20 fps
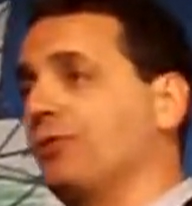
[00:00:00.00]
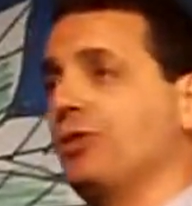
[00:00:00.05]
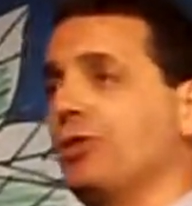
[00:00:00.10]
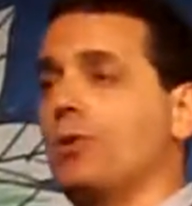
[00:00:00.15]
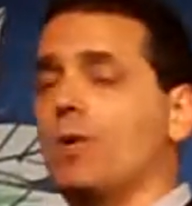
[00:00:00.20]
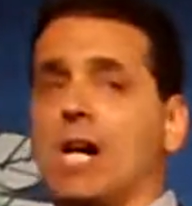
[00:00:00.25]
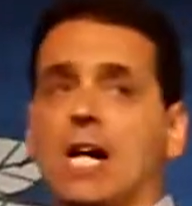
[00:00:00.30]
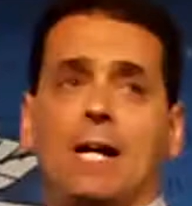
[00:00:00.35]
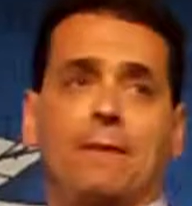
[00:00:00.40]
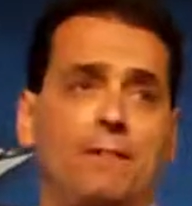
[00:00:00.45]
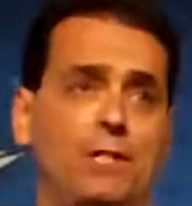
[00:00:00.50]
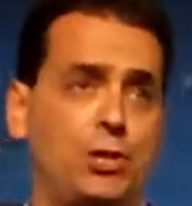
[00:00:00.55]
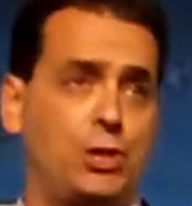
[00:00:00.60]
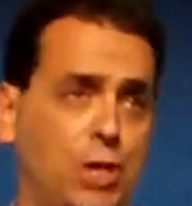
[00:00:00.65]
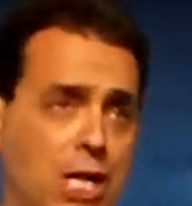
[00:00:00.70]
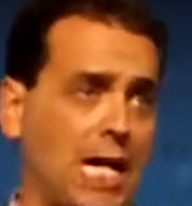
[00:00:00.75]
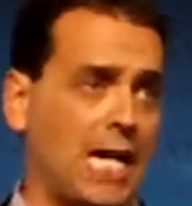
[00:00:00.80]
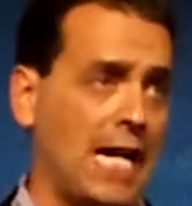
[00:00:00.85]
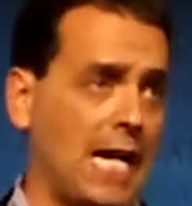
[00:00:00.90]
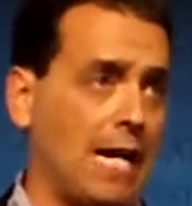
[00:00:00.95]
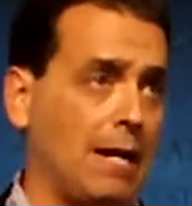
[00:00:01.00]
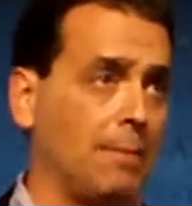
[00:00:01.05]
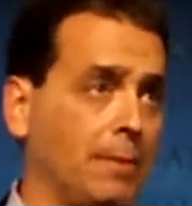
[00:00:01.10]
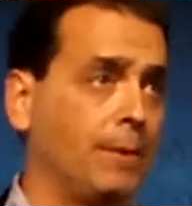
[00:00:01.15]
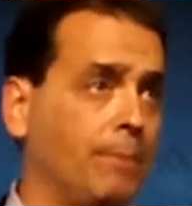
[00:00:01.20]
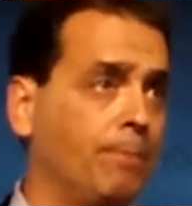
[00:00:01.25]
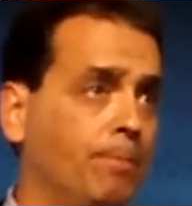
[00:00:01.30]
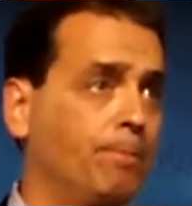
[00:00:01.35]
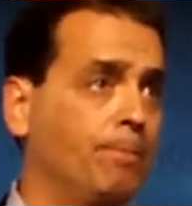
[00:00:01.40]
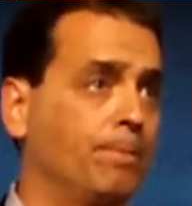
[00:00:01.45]
do on the job,
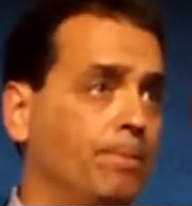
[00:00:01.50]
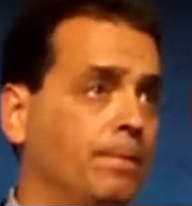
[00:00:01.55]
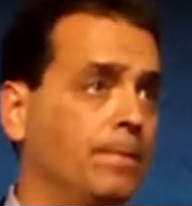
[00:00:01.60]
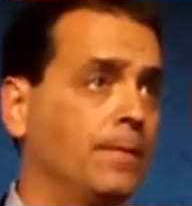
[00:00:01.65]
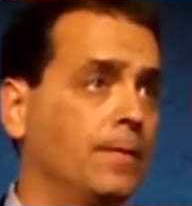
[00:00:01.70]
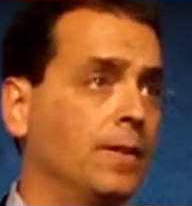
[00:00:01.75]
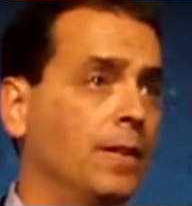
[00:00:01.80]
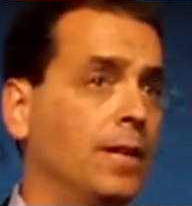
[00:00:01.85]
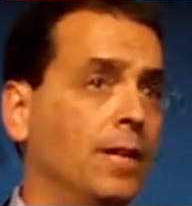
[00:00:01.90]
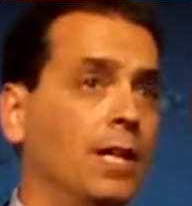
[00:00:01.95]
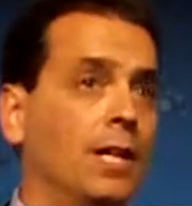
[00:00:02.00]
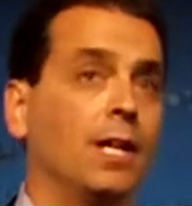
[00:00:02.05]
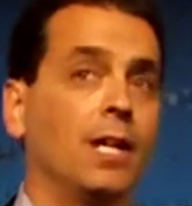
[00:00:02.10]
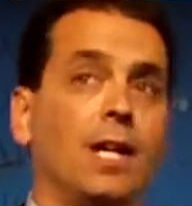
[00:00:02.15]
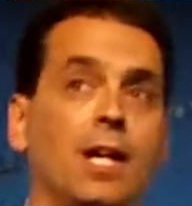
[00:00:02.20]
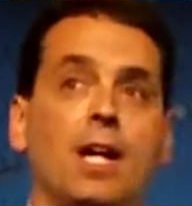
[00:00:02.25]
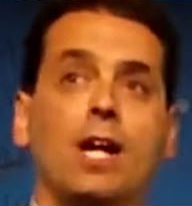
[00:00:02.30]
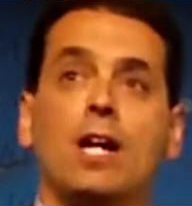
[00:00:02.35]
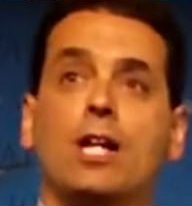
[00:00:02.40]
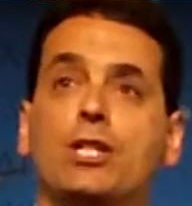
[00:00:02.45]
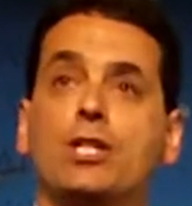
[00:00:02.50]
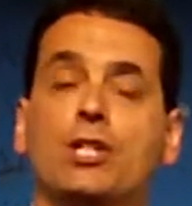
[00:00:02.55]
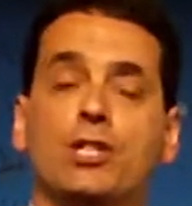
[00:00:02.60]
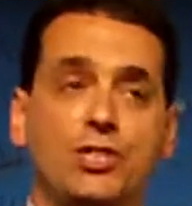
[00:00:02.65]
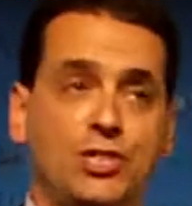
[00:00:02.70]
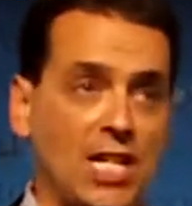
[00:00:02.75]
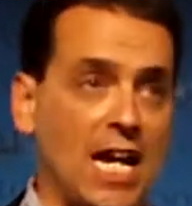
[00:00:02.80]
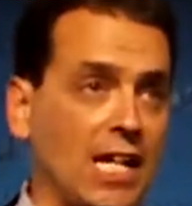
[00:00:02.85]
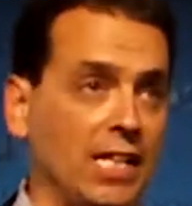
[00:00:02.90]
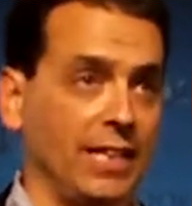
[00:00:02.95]
you're
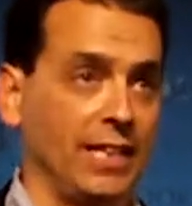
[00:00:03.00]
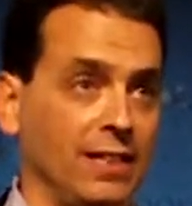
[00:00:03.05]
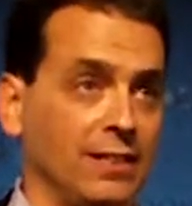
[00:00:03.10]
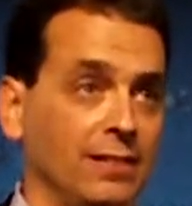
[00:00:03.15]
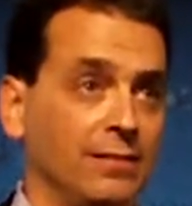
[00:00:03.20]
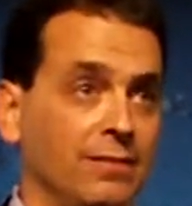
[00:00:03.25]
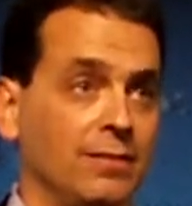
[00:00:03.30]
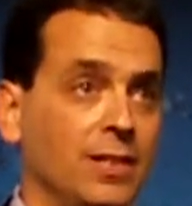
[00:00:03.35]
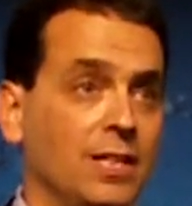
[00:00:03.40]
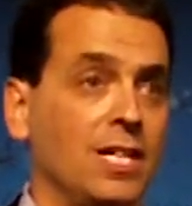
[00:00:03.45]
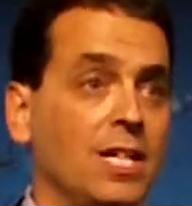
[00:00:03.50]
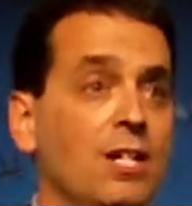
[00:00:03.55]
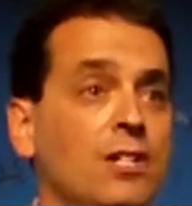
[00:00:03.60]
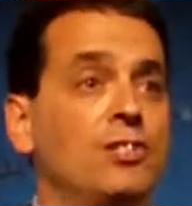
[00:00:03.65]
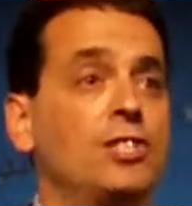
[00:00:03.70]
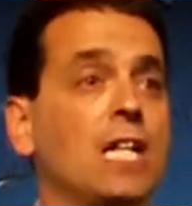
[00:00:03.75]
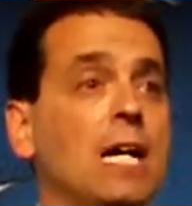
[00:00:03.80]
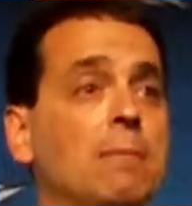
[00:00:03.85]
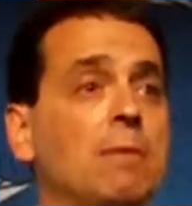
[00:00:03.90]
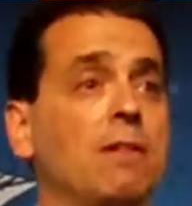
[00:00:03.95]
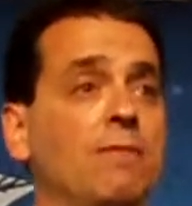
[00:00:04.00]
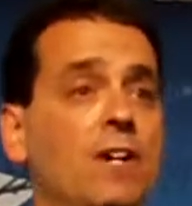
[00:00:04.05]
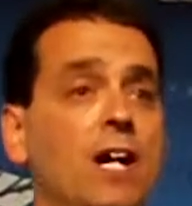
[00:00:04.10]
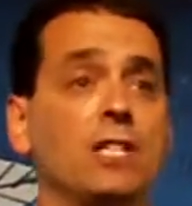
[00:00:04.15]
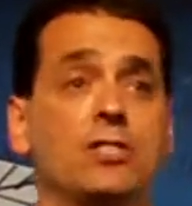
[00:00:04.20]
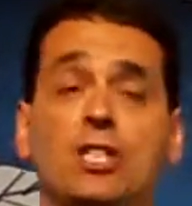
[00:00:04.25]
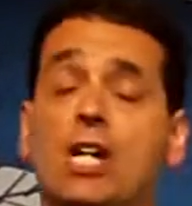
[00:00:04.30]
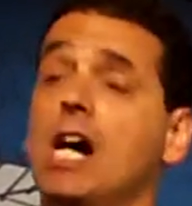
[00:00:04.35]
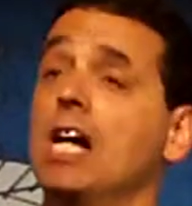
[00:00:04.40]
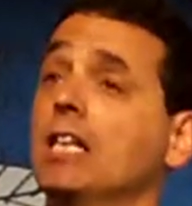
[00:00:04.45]
selling. Some of
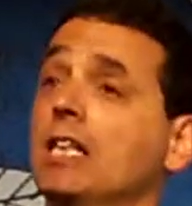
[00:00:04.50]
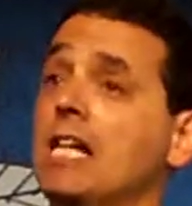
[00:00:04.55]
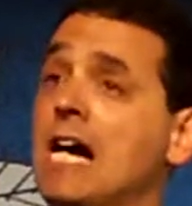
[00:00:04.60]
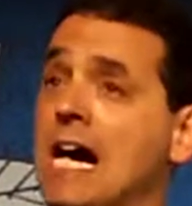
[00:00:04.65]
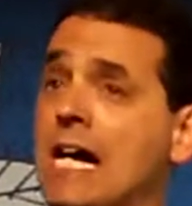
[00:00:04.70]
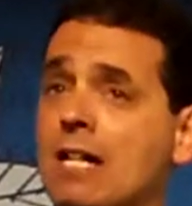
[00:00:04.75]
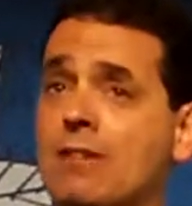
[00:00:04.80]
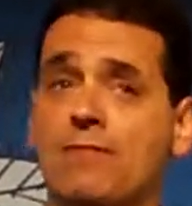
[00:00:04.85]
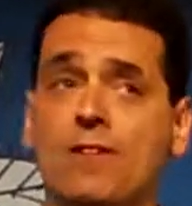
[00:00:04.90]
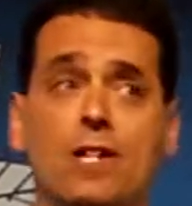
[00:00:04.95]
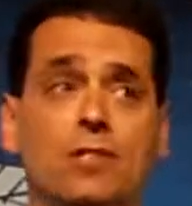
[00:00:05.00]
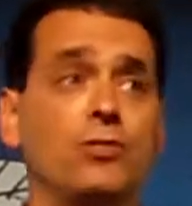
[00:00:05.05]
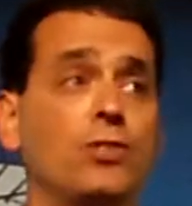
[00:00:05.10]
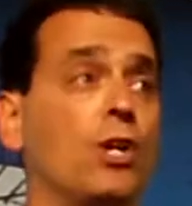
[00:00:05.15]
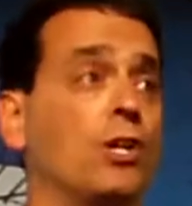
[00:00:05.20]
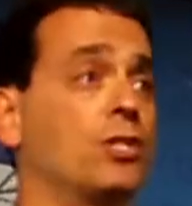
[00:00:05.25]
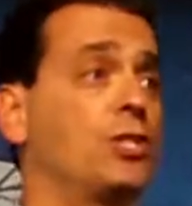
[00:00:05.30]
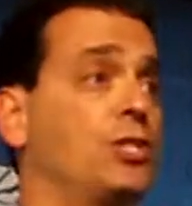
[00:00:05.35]
us, a lot of us, are